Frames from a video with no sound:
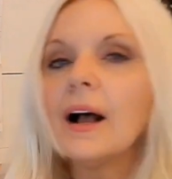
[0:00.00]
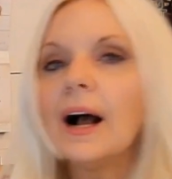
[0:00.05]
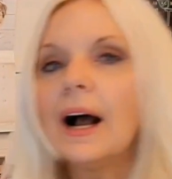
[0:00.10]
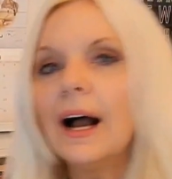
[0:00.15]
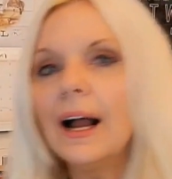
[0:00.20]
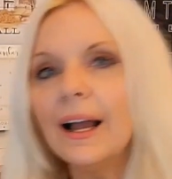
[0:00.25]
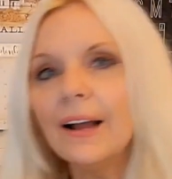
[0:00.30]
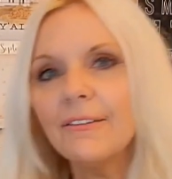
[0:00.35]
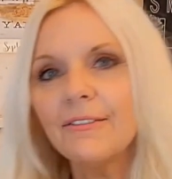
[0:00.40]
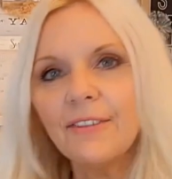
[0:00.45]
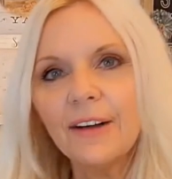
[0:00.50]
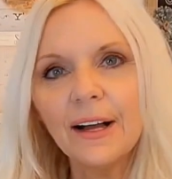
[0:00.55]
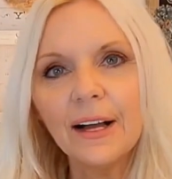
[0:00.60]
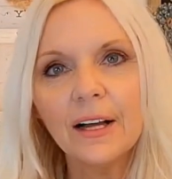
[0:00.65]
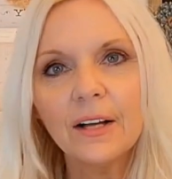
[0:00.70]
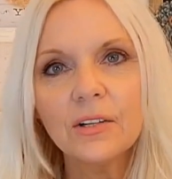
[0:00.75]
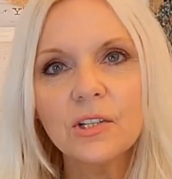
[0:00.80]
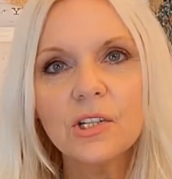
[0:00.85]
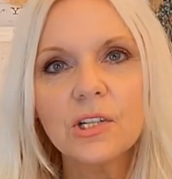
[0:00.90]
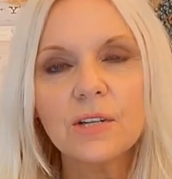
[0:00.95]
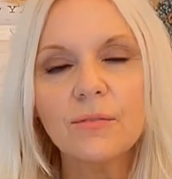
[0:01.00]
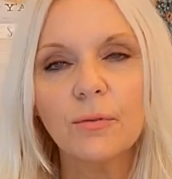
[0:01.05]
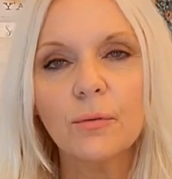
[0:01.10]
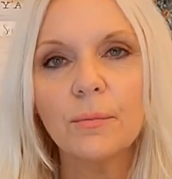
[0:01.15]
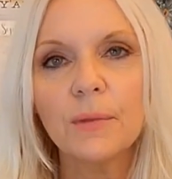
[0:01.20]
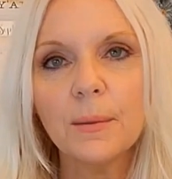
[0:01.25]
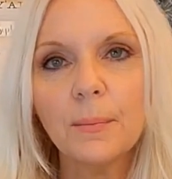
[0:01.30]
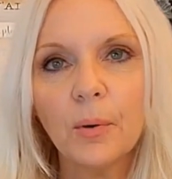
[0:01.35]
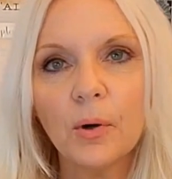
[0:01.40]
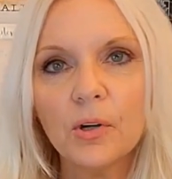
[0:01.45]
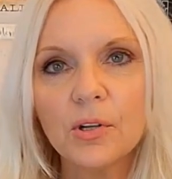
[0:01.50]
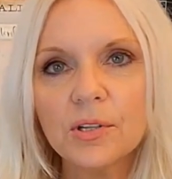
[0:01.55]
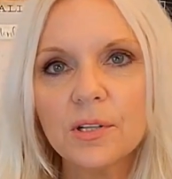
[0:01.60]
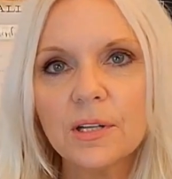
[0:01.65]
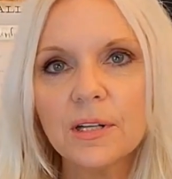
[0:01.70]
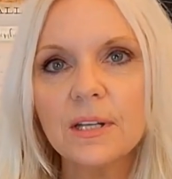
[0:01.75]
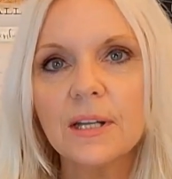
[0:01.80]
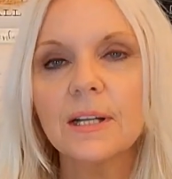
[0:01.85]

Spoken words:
I have found, just for me personally,